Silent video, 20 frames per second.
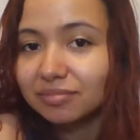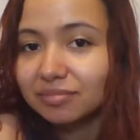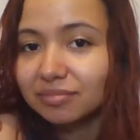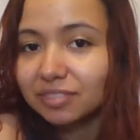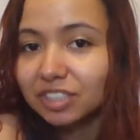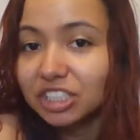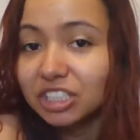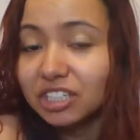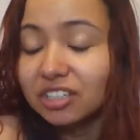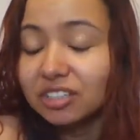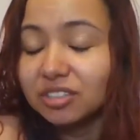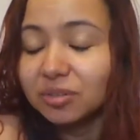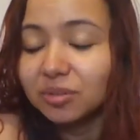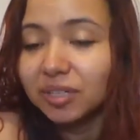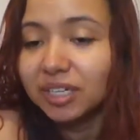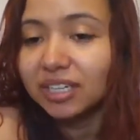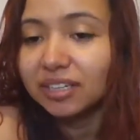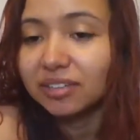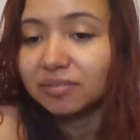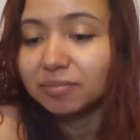She does a
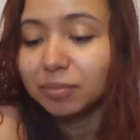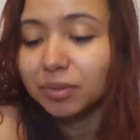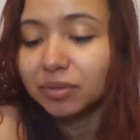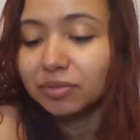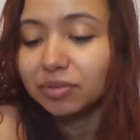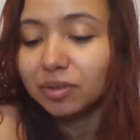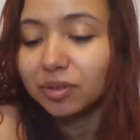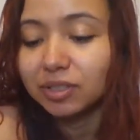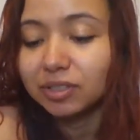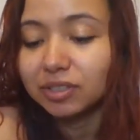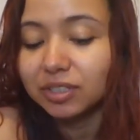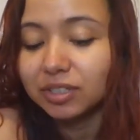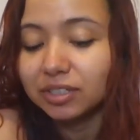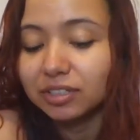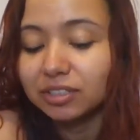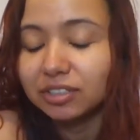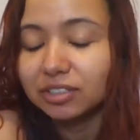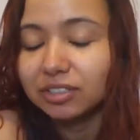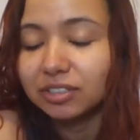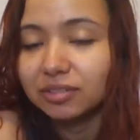reading before the
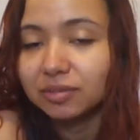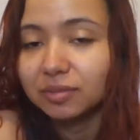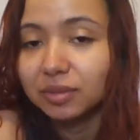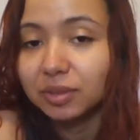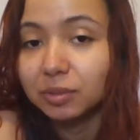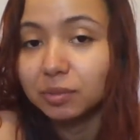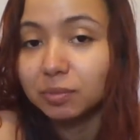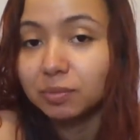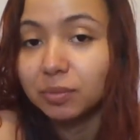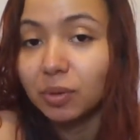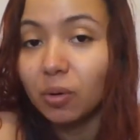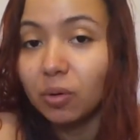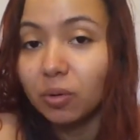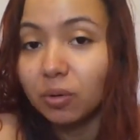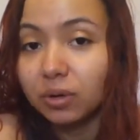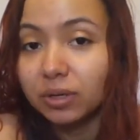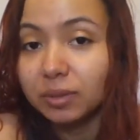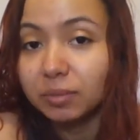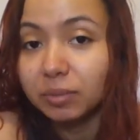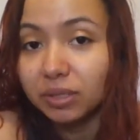church. You
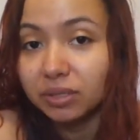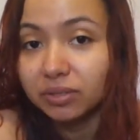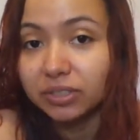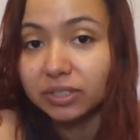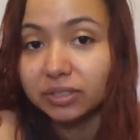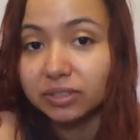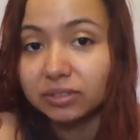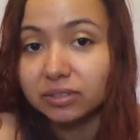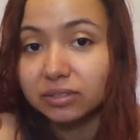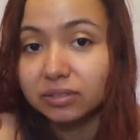horny pervert.